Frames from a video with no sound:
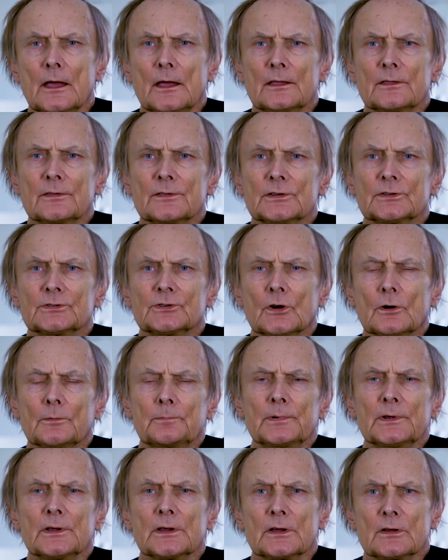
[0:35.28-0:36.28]
And the
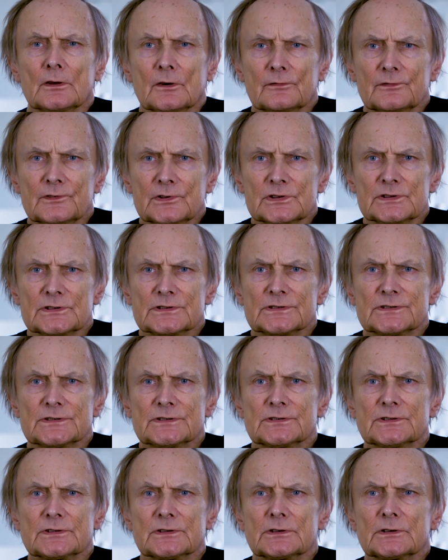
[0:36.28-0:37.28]
topic of
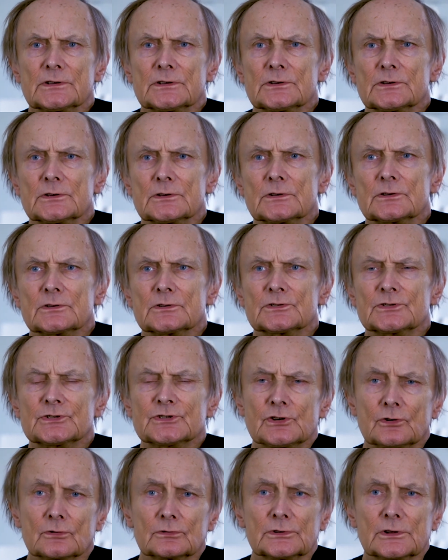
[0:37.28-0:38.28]
this uh,
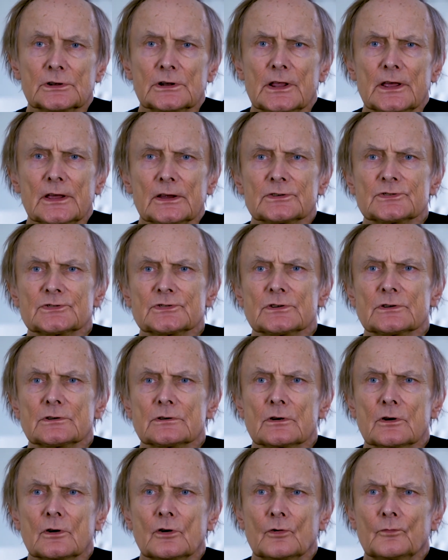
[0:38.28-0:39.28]
short lecture,
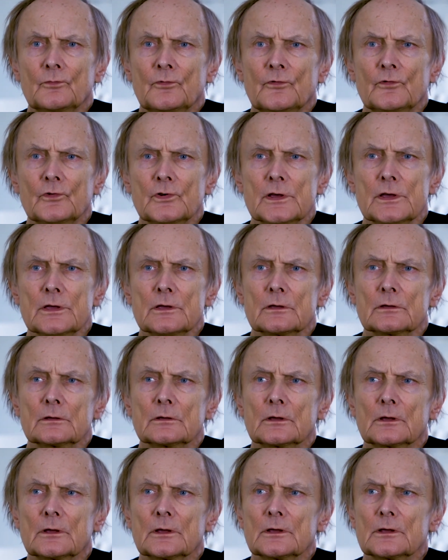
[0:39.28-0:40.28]
hopefully,
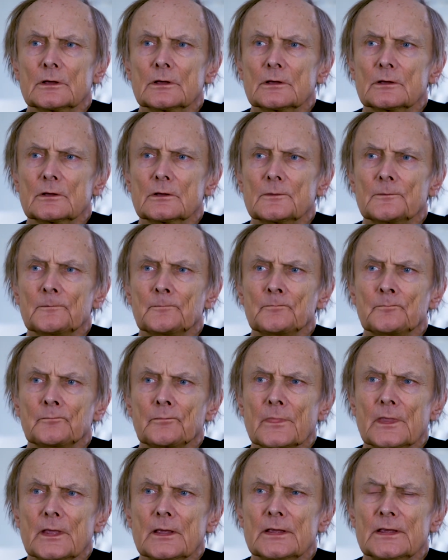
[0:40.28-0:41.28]
um,
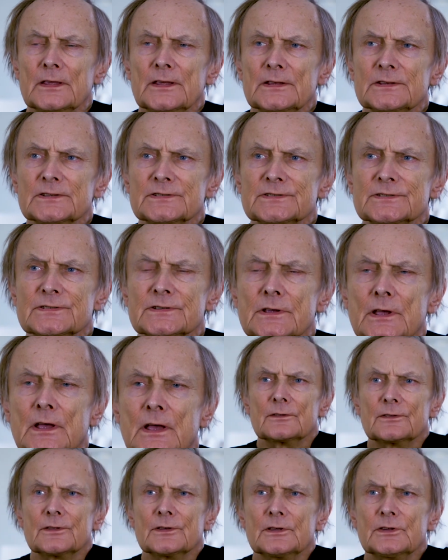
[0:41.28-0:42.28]
is
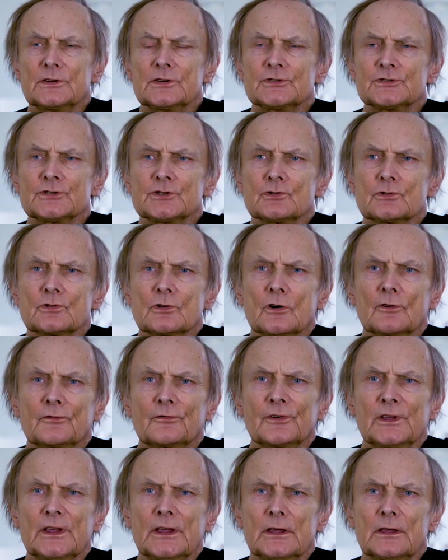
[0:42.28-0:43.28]
the issue
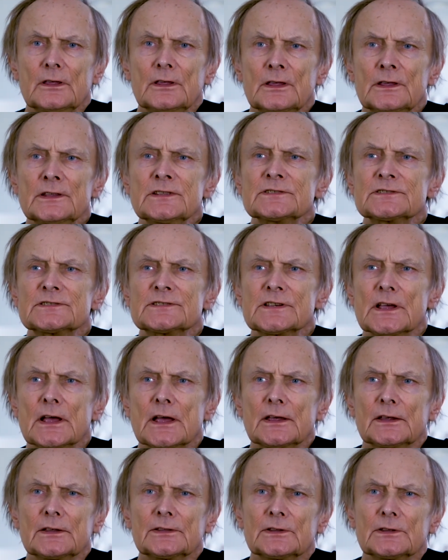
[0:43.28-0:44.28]
of
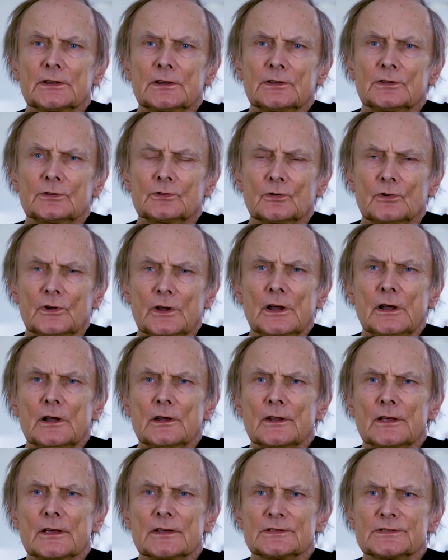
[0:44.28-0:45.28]
insight into
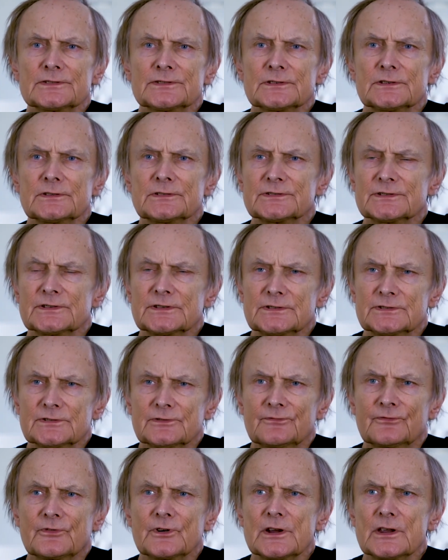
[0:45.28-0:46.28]
illness in
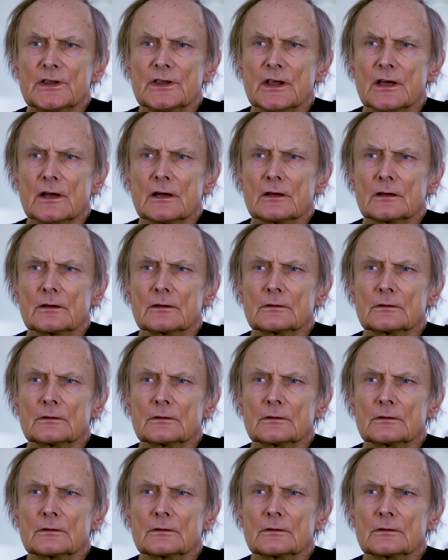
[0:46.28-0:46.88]
schizophrenia